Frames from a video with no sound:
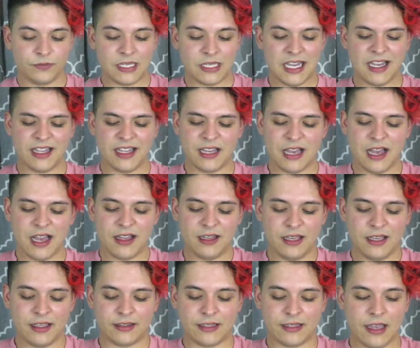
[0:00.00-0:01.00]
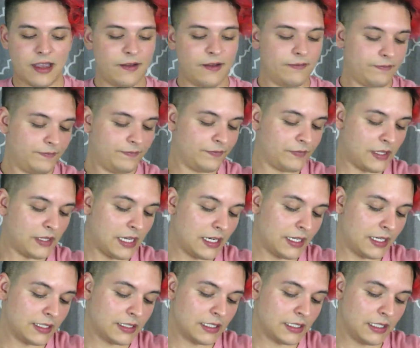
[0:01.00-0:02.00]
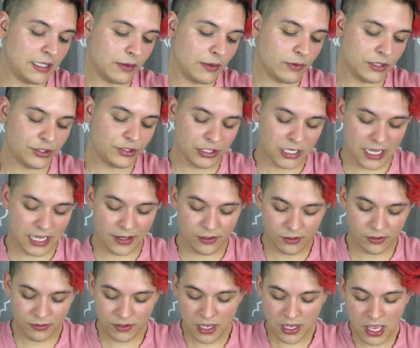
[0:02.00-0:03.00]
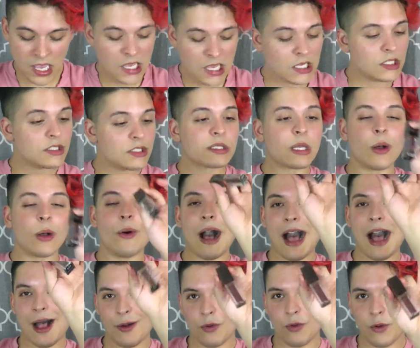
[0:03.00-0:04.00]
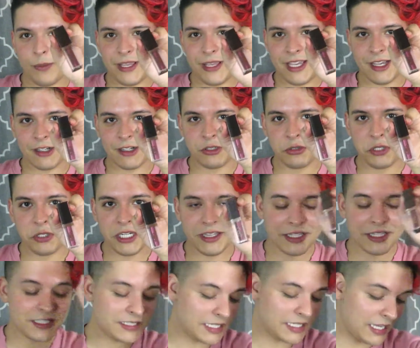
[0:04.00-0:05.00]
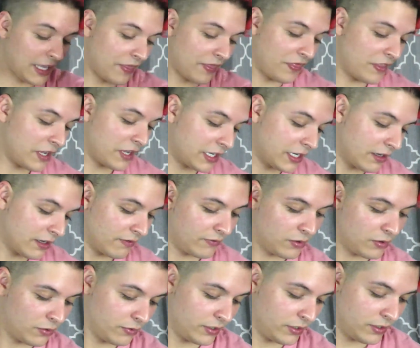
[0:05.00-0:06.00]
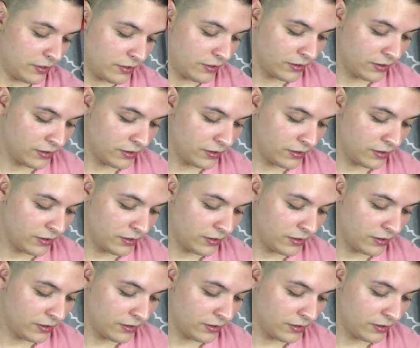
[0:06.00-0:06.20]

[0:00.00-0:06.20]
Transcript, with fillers: I, I like that. And it's a liquid shadow. So I will be including this in the giveaway.